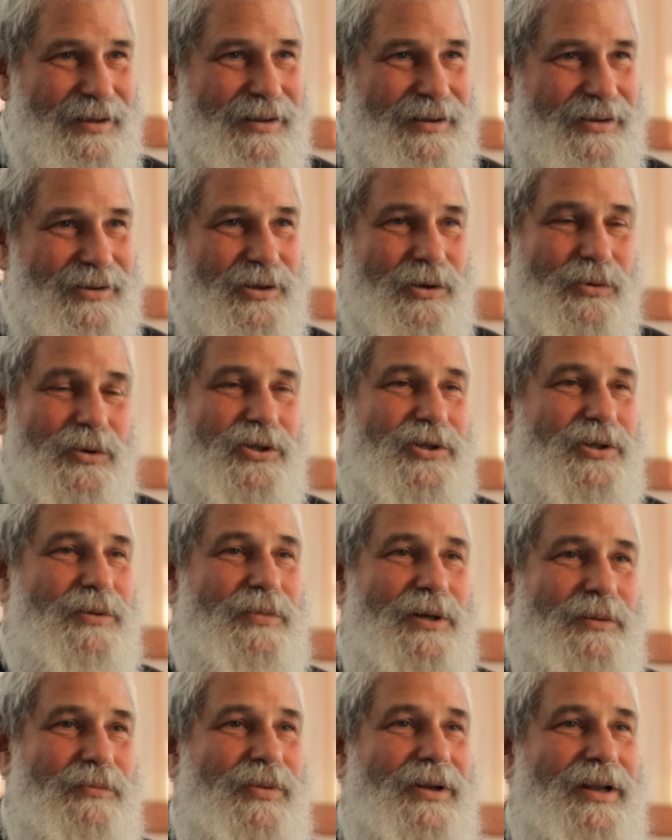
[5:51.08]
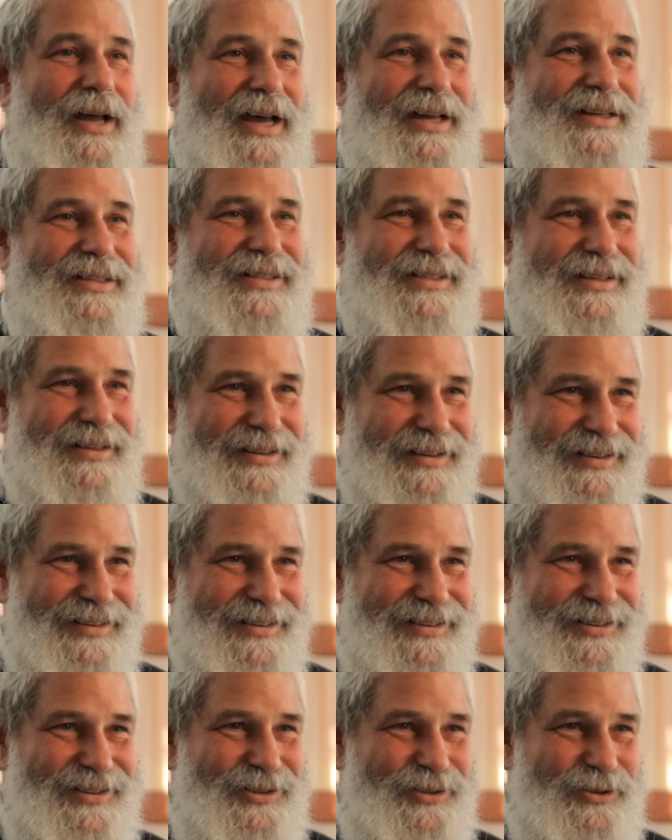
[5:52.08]
So we should be blessed
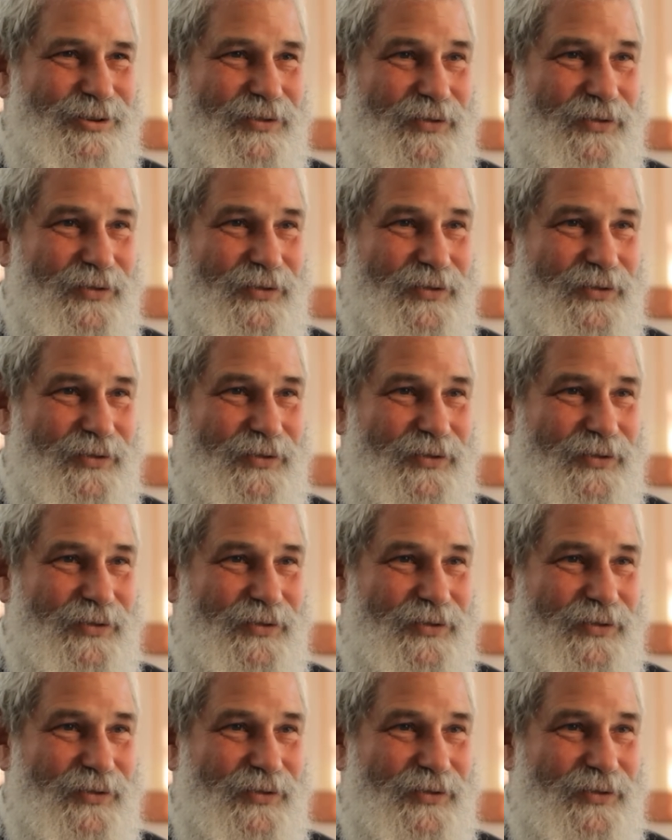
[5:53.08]
to